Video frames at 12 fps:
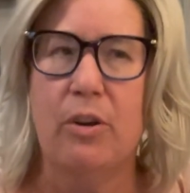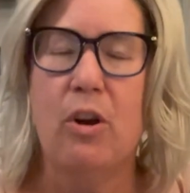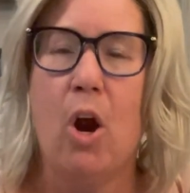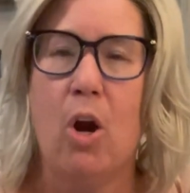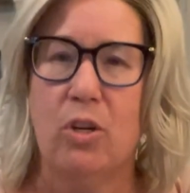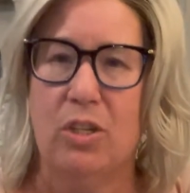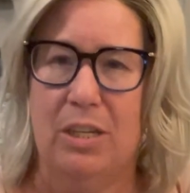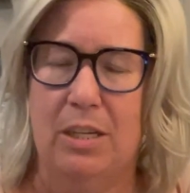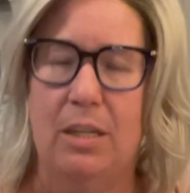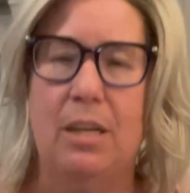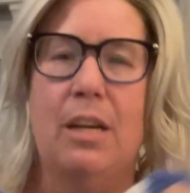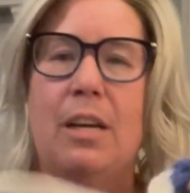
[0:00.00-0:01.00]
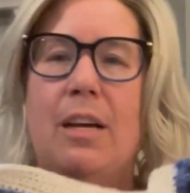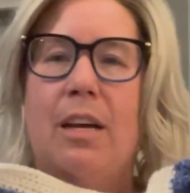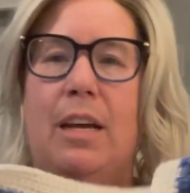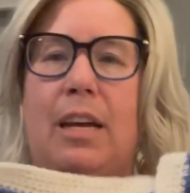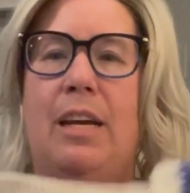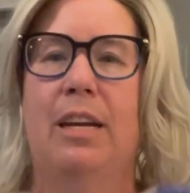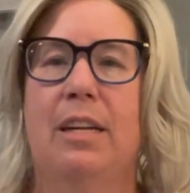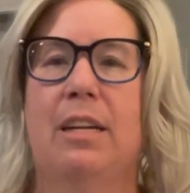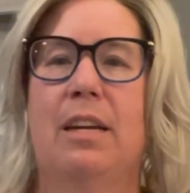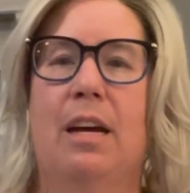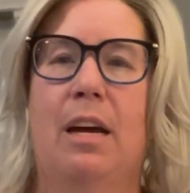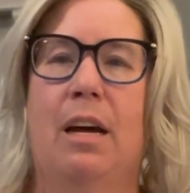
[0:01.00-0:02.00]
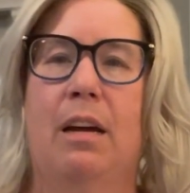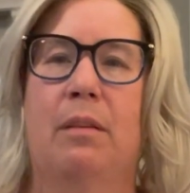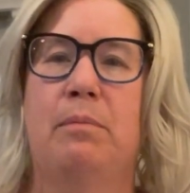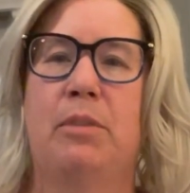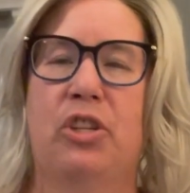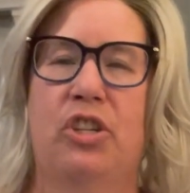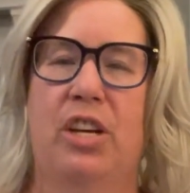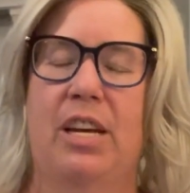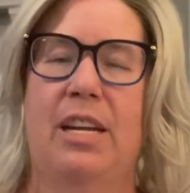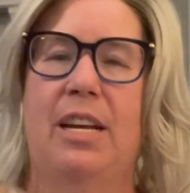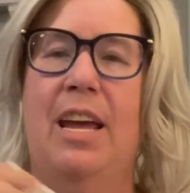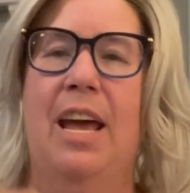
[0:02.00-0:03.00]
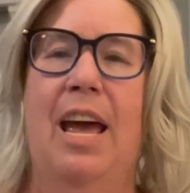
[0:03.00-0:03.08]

Carson in Michigan.